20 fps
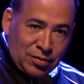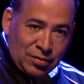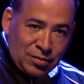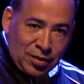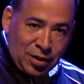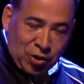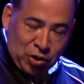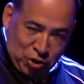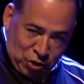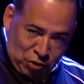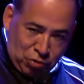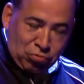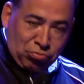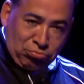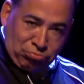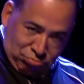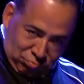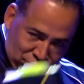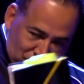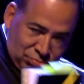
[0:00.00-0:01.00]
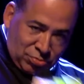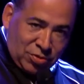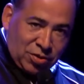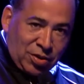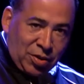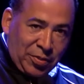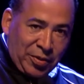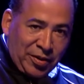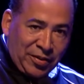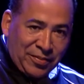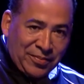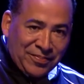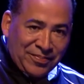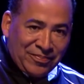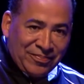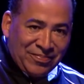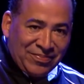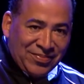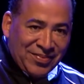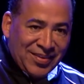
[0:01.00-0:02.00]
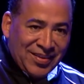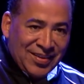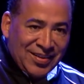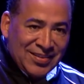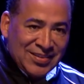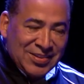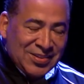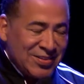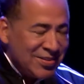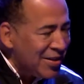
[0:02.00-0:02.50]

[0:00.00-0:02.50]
Like, dude, come here. So